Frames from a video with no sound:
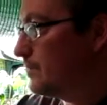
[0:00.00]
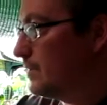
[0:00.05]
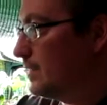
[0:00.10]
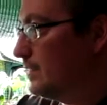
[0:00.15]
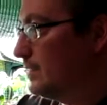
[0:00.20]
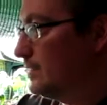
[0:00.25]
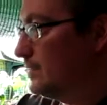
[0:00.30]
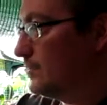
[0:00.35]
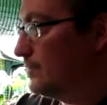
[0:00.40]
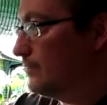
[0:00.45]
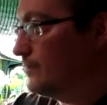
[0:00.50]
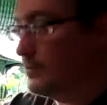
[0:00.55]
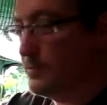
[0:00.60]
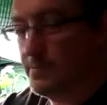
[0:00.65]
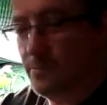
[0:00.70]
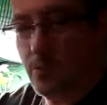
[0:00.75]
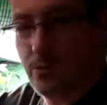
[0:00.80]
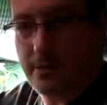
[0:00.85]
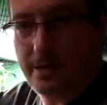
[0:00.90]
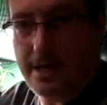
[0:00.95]
These are for
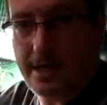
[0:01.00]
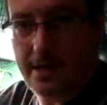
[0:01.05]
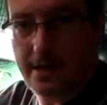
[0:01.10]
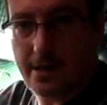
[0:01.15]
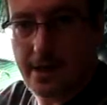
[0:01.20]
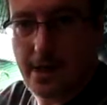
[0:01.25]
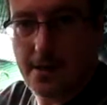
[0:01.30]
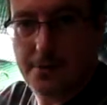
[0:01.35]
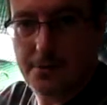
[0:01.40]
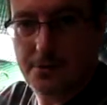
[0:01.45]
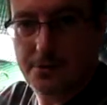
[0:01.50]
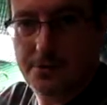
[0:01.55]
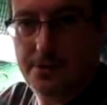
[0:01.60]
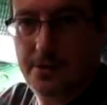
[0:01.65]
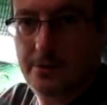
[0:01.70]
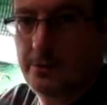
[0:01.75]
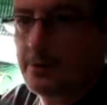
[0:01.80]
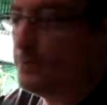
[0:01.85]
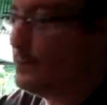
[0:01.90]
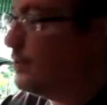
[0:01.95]
some organic apples
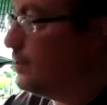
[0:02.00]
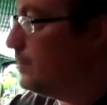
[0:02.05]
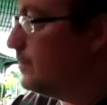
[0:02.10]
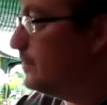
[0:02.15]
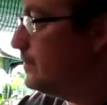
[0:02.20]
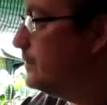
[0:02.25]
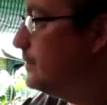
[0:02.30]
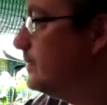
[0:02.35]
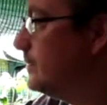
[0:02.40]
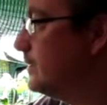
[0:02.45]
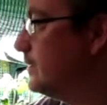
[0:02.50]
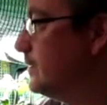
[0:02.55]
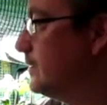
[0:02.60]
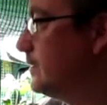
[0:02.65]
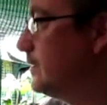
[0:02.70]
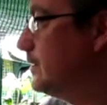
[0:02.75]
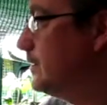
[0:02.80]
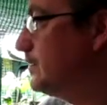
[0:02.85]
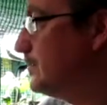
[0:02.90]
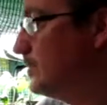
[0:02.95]
that we bought,
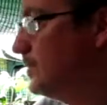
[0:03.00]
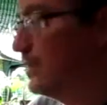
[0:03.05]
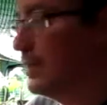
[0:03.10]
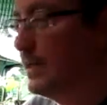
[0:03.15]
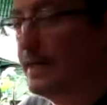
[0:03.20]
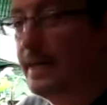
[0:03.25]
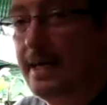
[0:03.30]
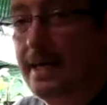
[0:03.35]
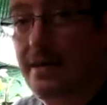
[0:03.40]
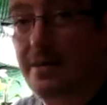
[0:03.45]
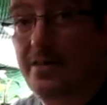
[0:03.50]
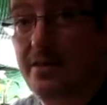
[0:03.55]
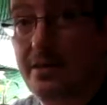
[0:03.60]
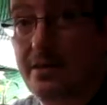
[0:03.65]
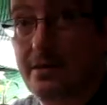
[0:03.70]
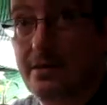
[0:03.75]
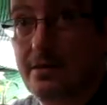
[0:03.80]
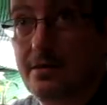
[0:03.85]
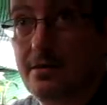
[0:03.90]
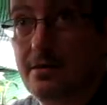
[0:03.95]
and I can't
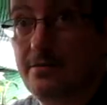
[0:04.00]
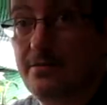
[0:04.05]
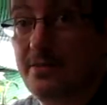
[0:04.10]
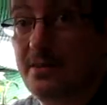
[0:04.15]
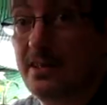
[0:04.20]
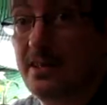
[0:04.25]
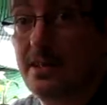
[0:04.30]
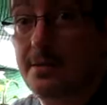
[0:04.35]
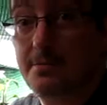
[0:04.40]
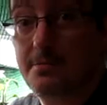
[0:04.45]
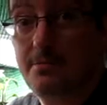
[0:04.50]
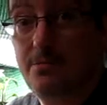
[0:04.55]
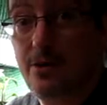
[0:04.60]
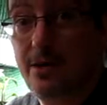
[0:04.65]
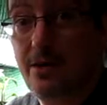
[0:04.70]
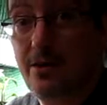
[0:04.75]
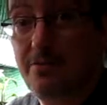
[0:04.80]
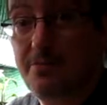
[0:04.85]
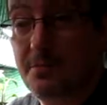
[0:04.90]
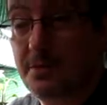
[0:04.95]
think of the name right
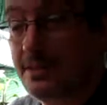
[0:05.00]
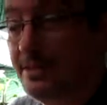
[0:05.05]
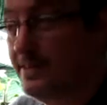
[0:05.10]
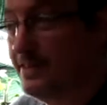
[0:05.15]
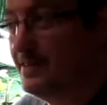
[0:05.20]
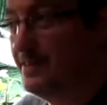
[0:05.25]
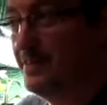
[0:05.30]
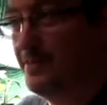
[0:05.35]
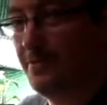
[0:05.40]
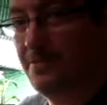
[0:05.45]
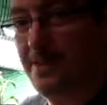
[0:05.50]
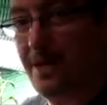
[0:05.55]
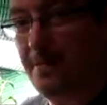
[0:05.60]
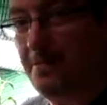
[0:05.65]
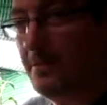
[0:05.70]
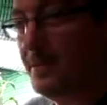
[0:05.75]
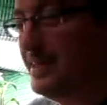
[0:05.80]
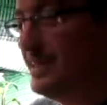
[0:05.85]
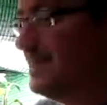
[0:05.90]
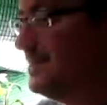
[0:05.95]
off my top of
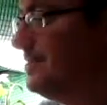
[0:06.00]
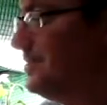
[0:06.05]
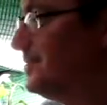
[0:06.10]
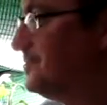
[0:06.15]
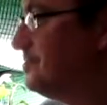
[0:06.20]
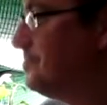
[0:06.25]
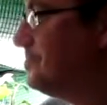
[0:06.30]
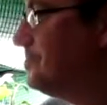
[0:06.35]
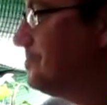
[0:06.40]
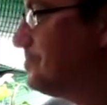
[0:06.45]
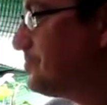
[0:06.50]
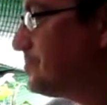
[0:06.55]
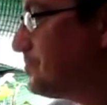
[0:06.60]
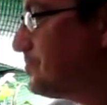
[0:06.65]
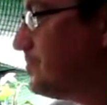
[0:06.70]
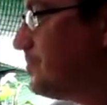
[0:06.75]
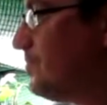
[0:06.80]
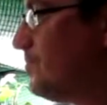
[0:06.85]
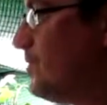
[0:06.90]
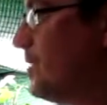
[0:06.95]
my head.
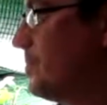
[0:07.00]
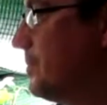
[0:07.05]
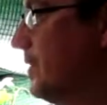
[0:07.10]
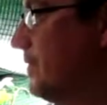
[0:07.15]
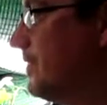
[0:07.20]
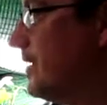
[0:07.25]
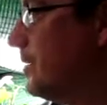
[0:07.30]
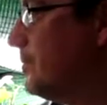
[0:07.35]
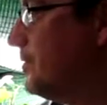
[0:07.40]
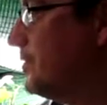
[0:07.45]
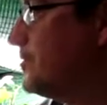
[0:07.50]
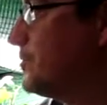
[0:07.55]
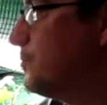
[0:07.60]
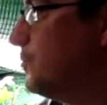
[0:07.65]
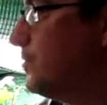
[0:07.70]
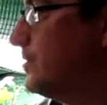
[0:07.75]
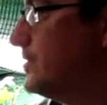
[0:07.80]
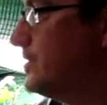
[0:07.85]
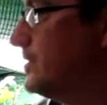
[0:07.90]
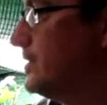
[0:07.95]
But I've got a bunch
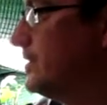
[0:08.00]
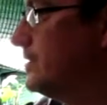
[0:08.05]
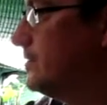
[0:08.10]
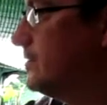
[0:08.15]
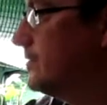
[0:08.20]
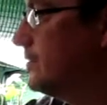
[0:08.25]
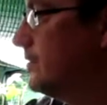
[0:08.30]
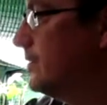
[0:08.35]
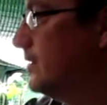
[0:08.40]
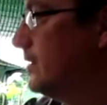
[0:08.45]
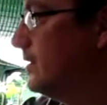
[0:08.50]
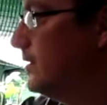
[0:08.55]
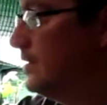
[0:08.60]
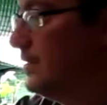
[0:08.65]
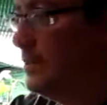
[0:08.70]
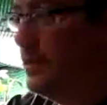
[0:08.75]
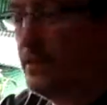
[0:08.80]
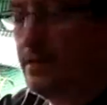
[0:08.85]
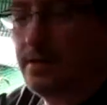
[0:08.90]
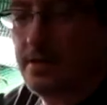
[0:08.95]
more seeds
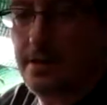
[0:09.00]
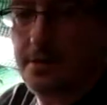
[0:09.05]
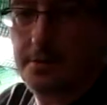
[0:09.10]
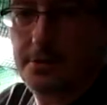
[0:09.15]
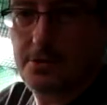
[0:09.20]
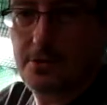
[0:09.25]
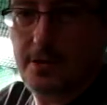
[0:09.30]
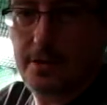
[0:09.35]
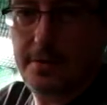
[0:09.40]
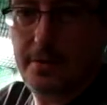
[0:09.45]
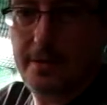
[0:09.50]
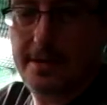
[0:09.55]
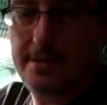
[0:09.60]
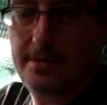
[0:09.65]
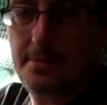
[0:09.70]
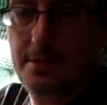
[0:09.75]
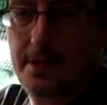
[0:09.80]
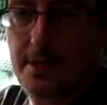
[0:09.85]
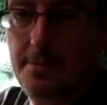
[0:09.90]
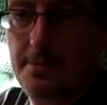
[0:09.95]
that I'm going to try to plant
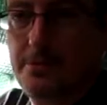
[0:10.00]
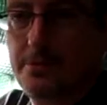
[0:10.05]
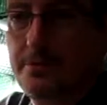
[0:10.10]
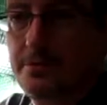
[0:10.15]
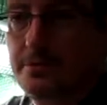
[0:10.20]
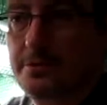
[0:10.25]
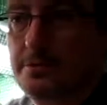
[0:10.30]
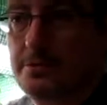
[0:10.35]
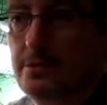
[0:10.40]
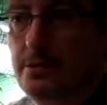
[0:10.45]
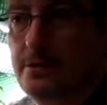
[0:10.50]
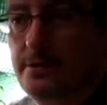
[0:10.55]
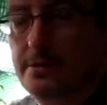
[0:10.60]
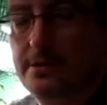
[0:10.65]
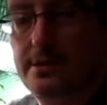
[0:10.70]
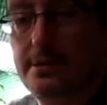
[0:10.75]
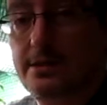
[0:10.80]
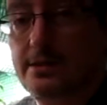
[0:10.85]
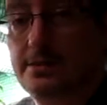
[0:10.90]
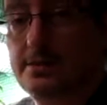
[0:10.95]
some apples
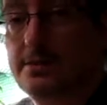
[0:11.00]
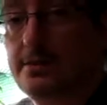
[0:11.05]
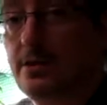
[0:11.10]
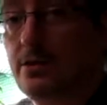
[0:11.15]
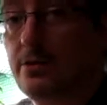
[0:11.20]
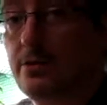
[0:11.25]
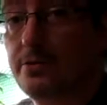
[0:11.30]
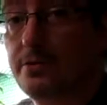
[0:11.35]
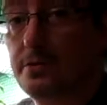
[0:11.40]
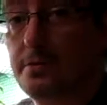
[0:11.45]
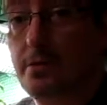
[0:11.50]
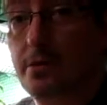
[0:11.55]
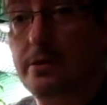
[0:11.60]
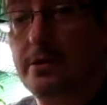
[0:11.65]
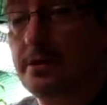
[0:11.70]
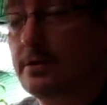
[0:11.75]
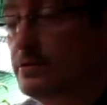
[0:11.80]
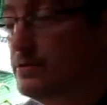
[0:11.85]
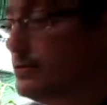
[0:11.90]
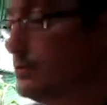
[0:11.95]
seeds and sell those at
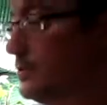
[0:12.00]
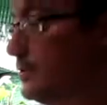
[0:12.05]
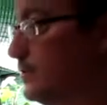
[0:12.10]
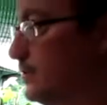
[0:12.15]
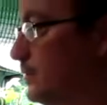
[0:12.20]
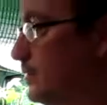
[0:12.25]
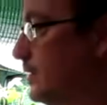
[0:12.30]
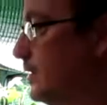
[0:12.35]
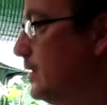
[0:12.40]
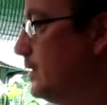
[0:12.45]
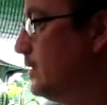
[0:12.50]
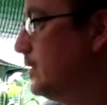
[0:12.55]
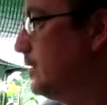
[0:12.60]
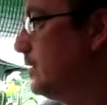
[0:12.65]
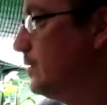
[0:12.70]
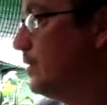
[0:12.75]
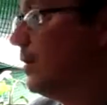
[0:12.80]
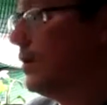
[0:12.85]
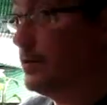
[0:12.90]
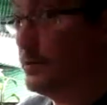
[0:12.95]
market this year.
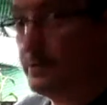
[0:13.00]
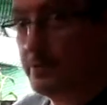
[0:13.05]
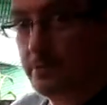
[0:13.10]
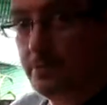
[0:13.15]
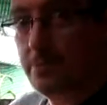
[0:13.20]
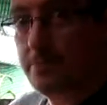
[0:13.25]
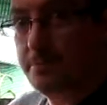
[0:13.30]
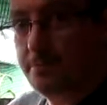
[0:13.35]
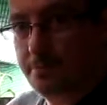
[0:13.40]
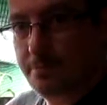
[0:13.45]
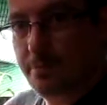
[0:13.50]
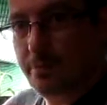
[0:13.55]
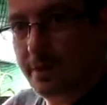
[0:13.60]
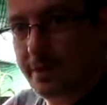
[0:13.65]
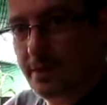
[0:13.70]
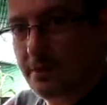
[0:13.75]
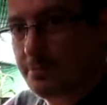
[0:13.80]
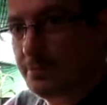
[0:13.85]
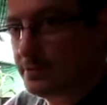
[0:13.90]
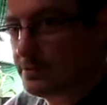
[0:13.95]
Also
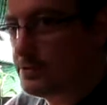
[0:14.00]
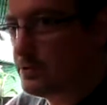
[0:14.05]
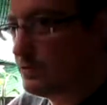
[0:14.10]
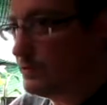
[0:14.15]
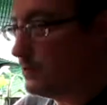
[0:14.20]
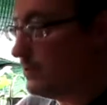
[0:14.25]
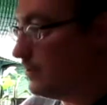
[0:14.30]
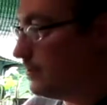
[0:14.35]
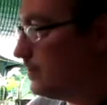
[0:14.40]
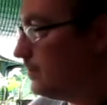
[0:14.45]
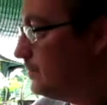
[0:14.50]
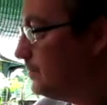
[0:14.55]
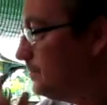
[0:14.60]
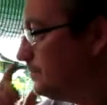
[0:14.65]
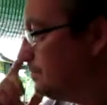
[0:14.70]
plant a bunch in the yard.